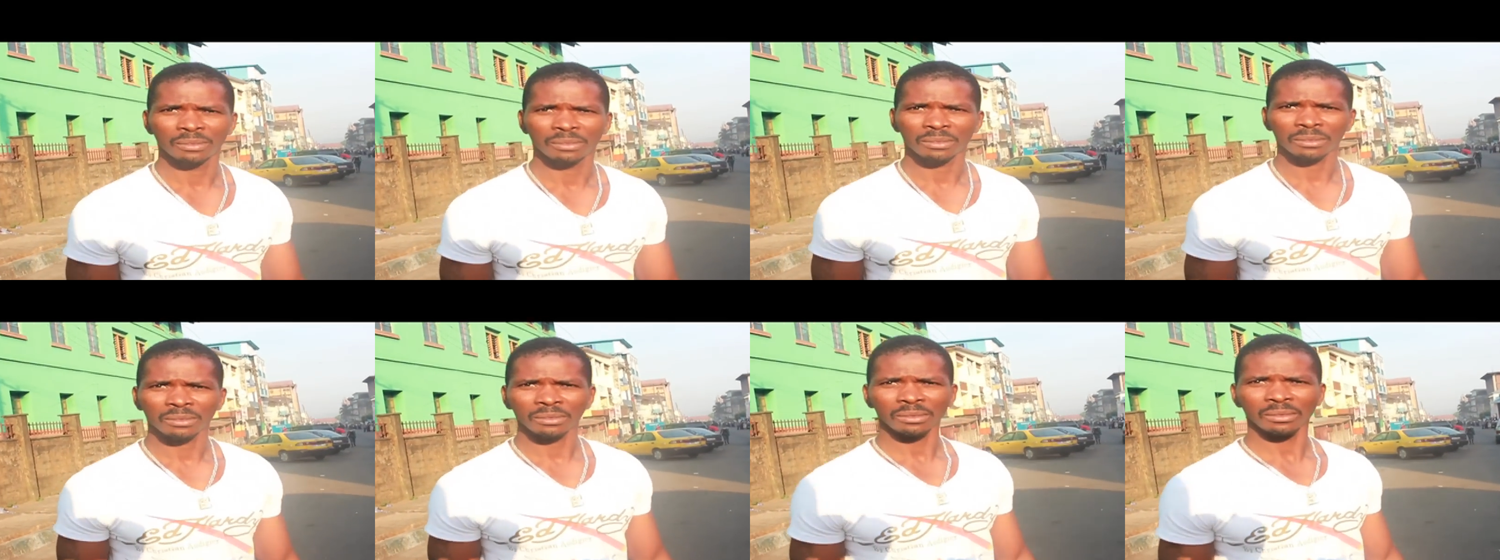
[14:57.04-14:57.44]

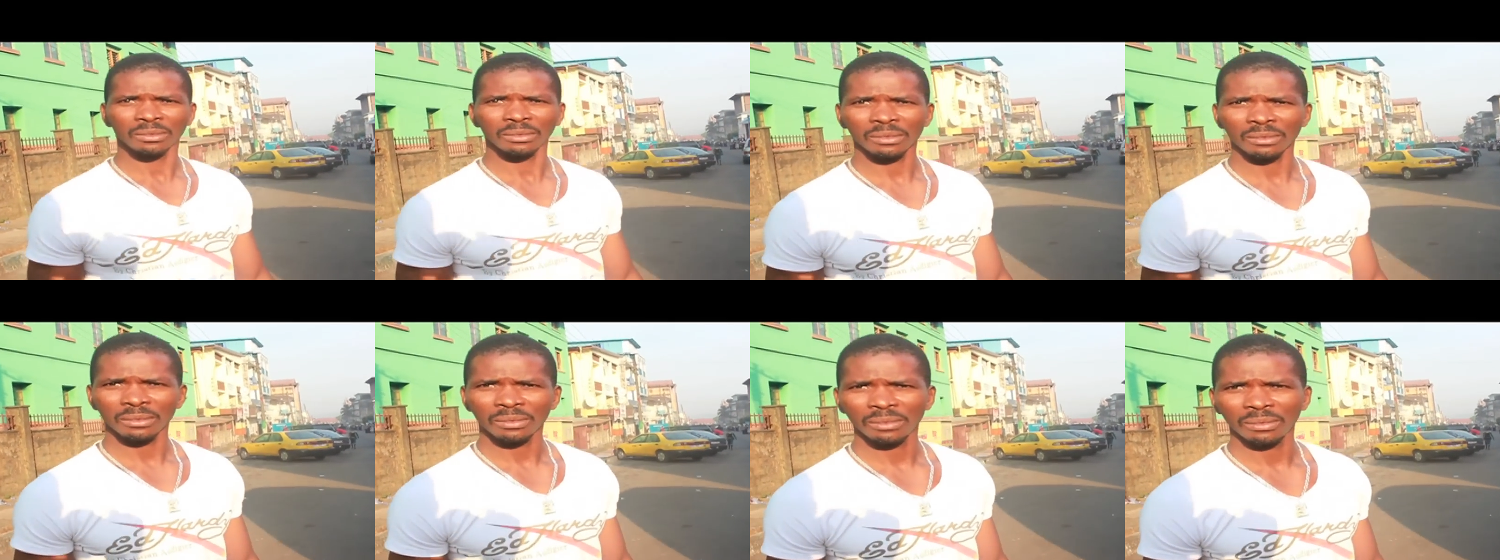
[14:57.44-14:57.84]
Street. You
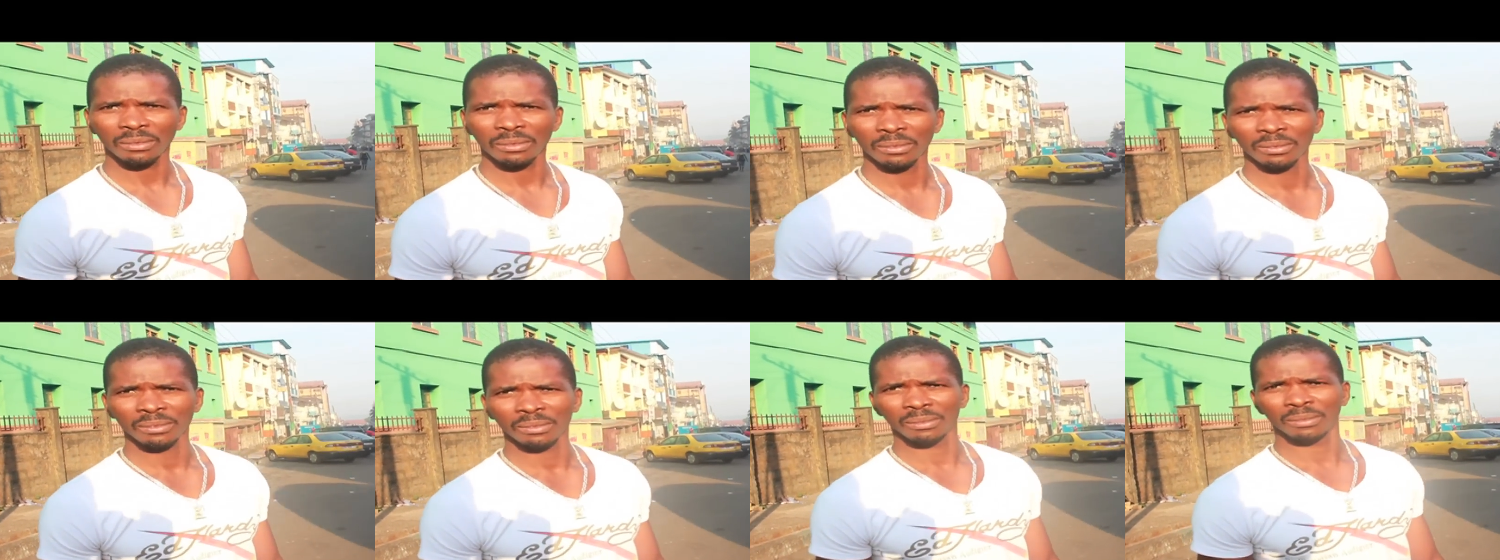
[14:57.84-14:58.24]
see this
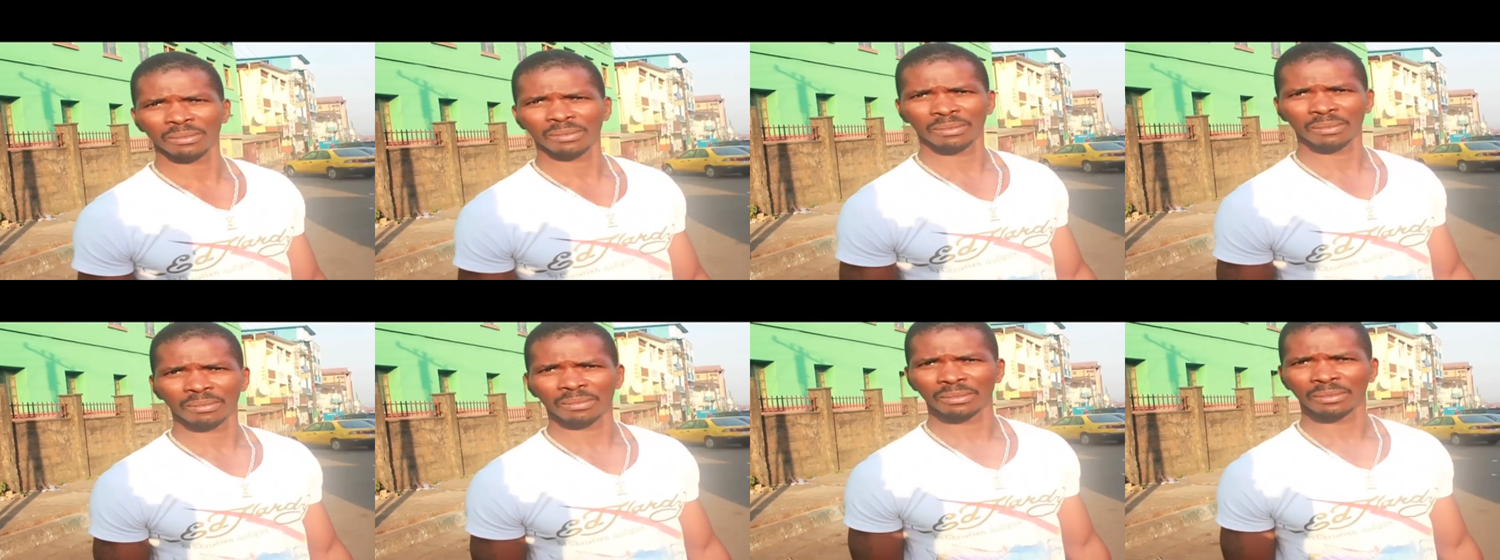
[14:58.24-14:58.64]
street, then so
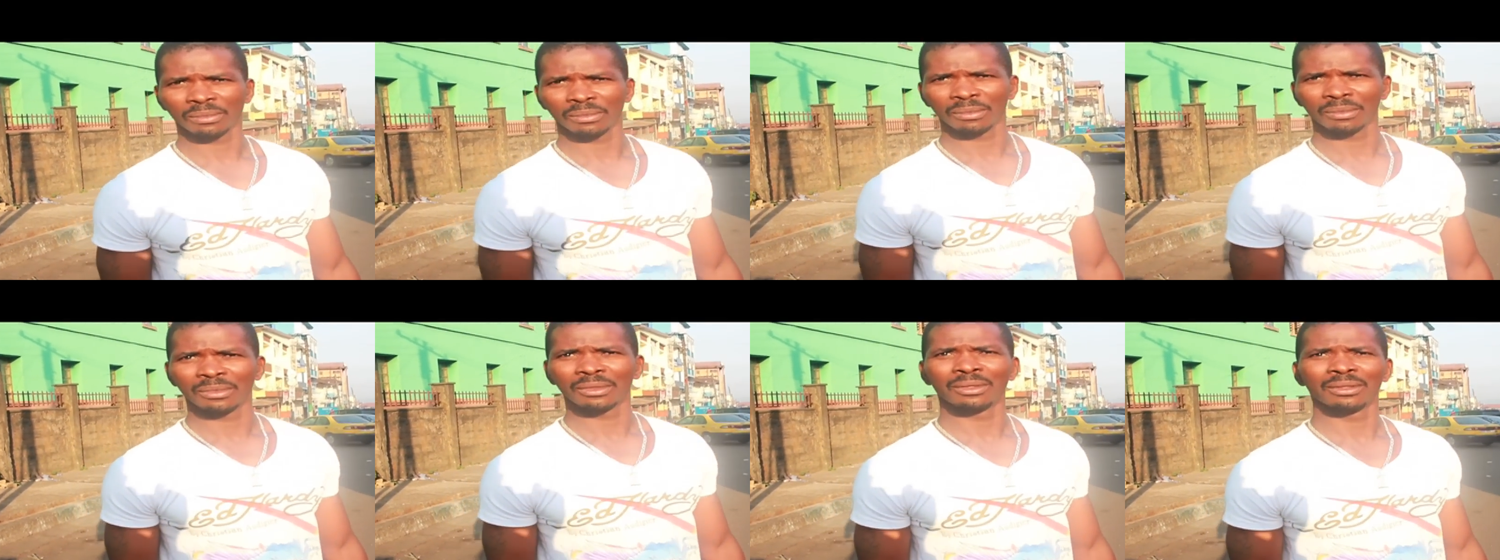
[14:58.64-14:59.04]
free.
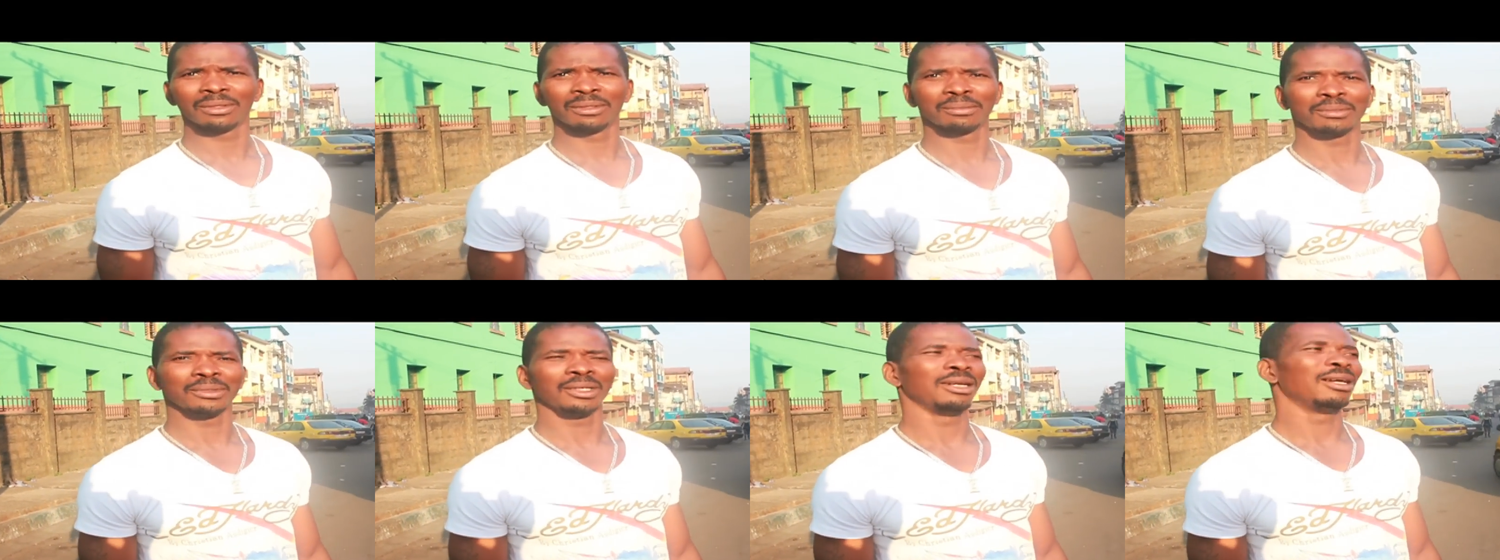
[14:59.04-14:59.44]
How
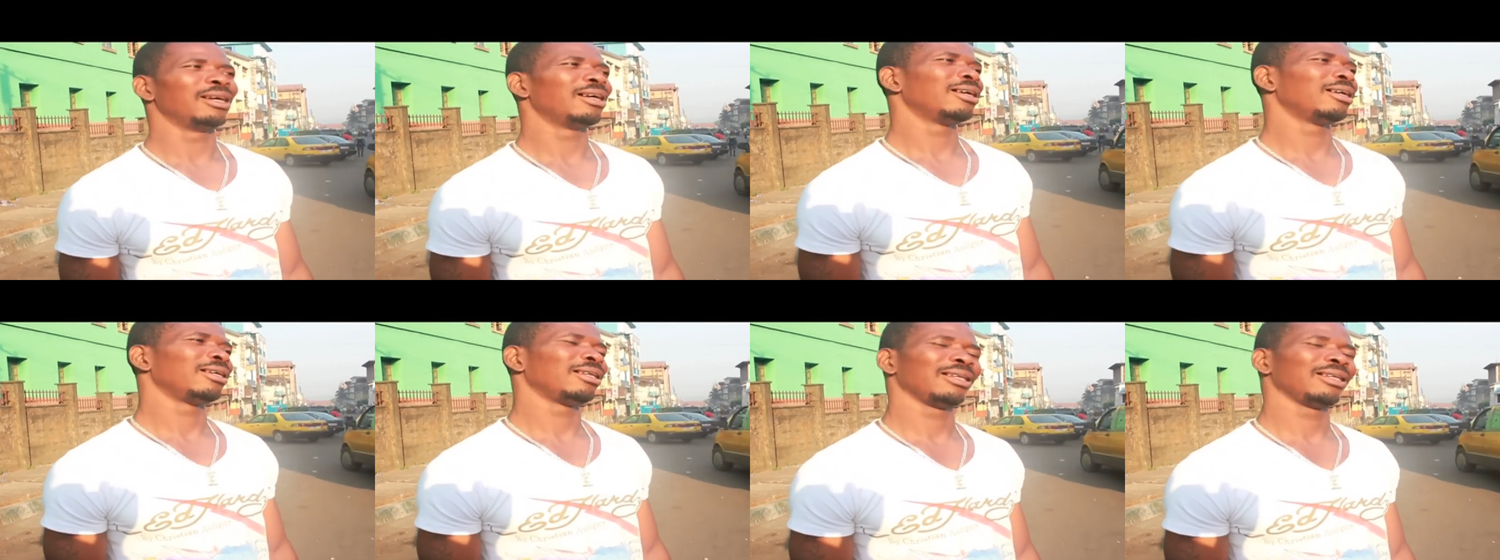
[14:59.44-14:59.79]
you feel?